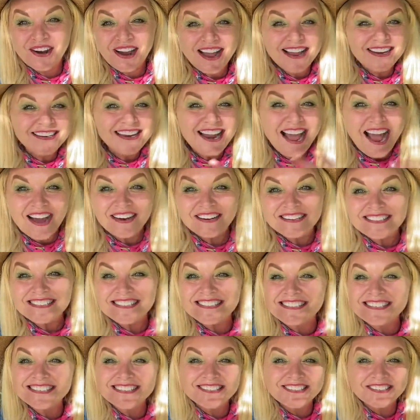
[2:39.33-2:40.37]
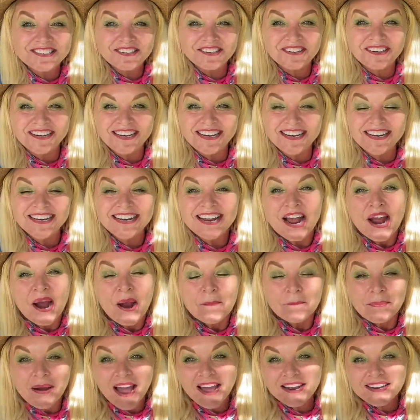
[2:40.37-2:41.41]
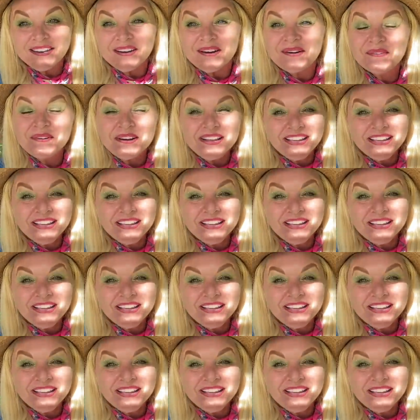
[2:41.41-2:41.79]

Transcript: and now it's destroyed. But we